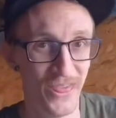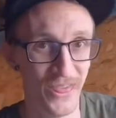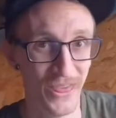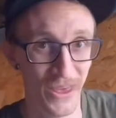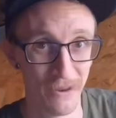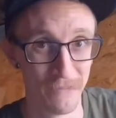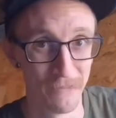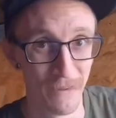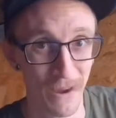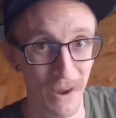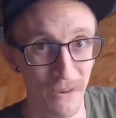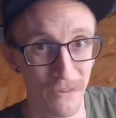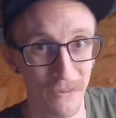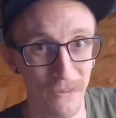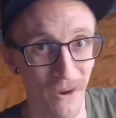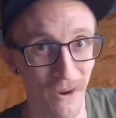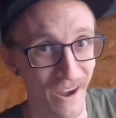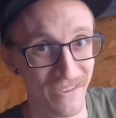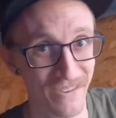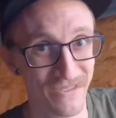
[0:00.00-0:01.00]
than my own
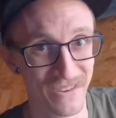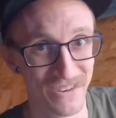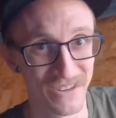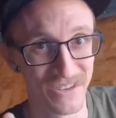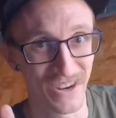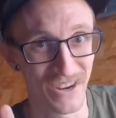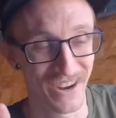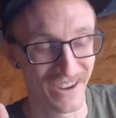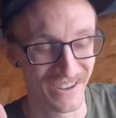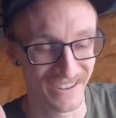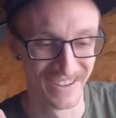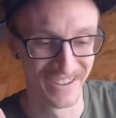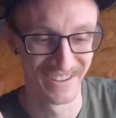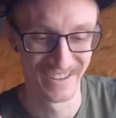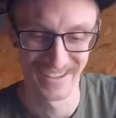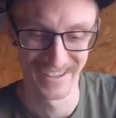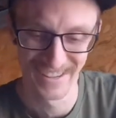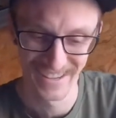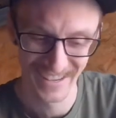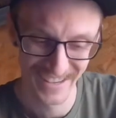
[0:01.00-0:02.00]
wife and child.
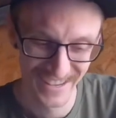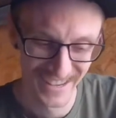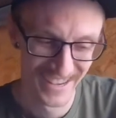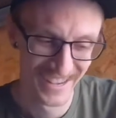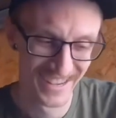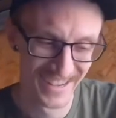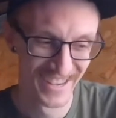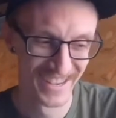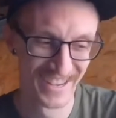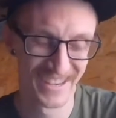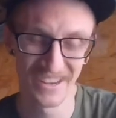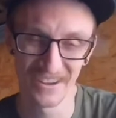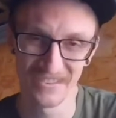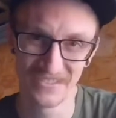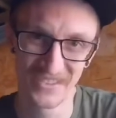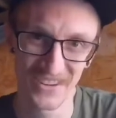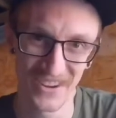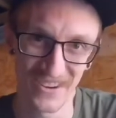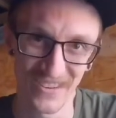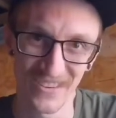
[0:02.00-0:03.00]
I'm
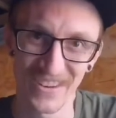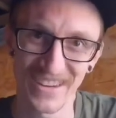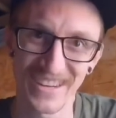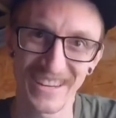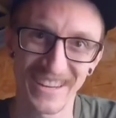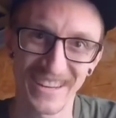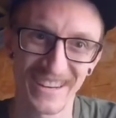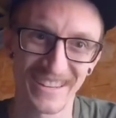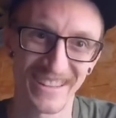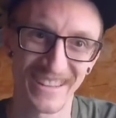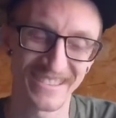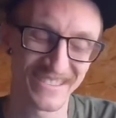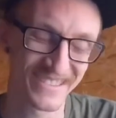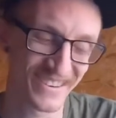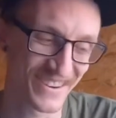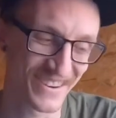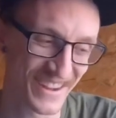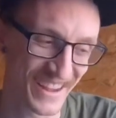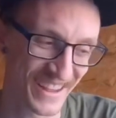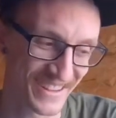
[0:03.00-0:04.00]
totally kidding, that's
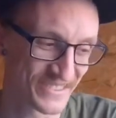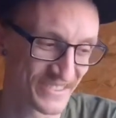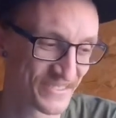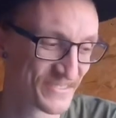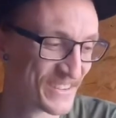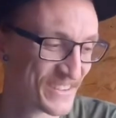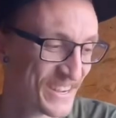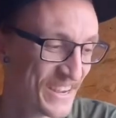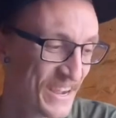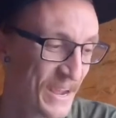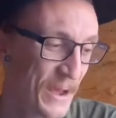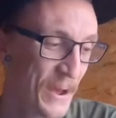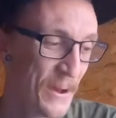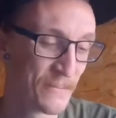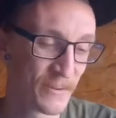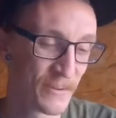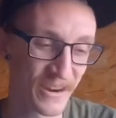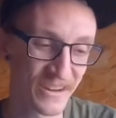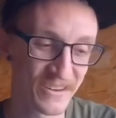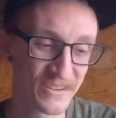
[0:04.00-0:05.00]
sarcasm.
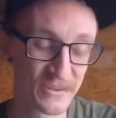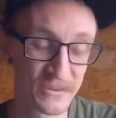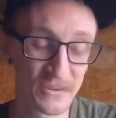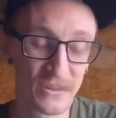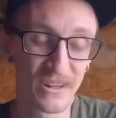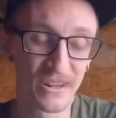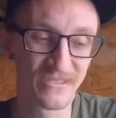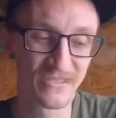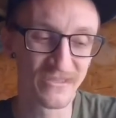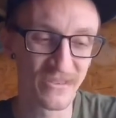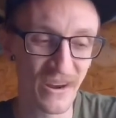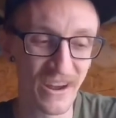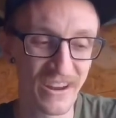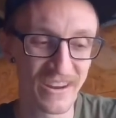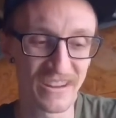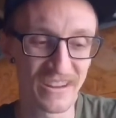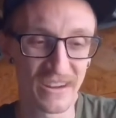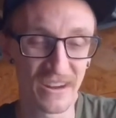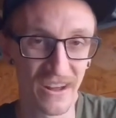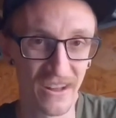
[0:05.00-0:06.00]
But I do love
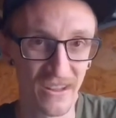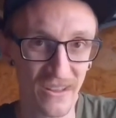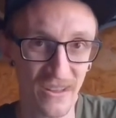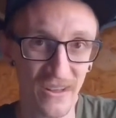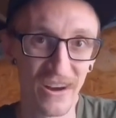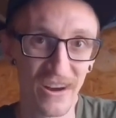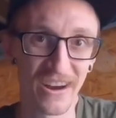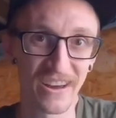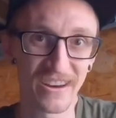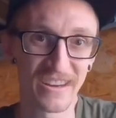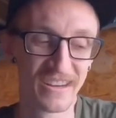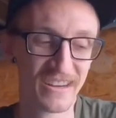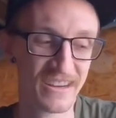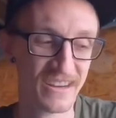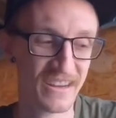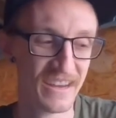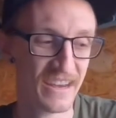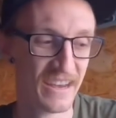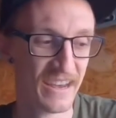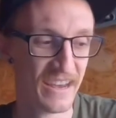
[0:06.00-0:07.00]
riding a lot.
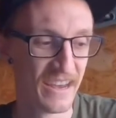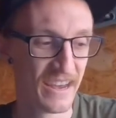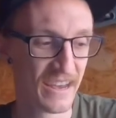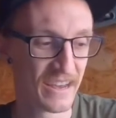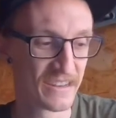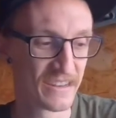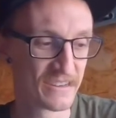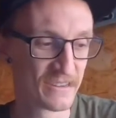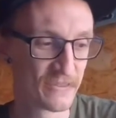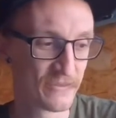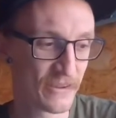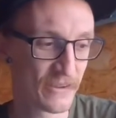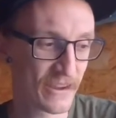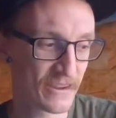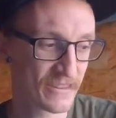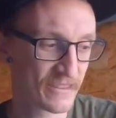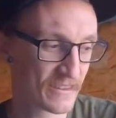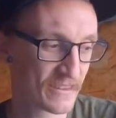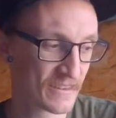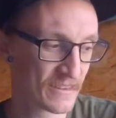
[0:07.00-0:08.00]
And the
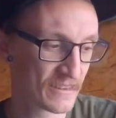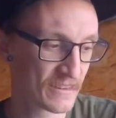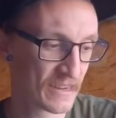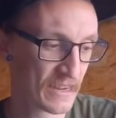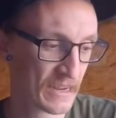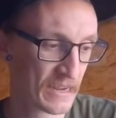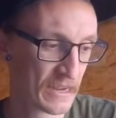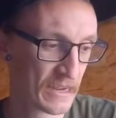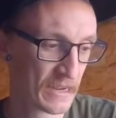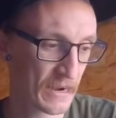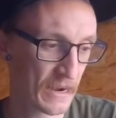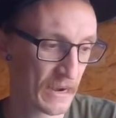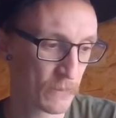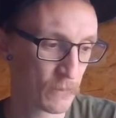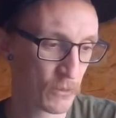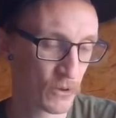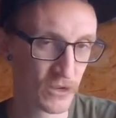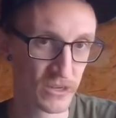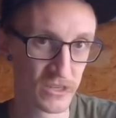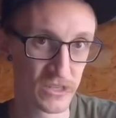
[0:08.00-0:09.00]
fact that
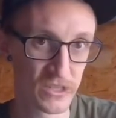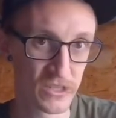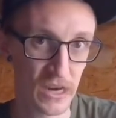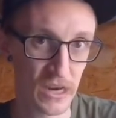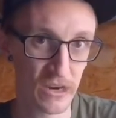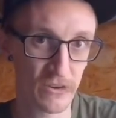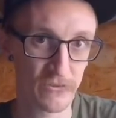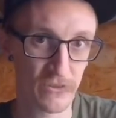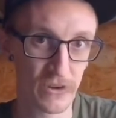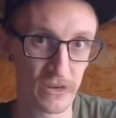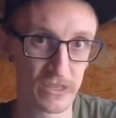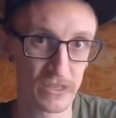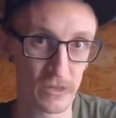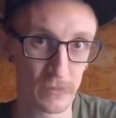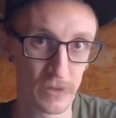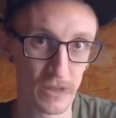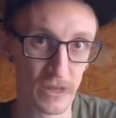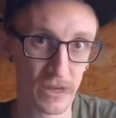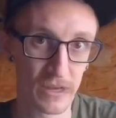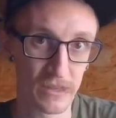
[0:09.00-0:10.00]
I'm willing to sacrifice
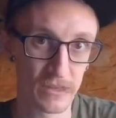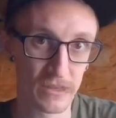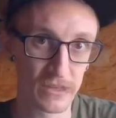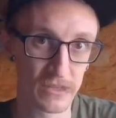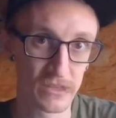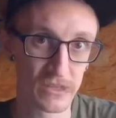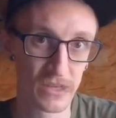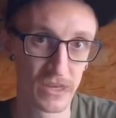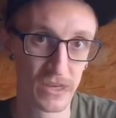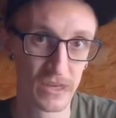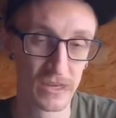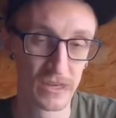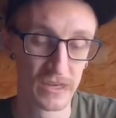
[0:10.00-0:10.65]
something like this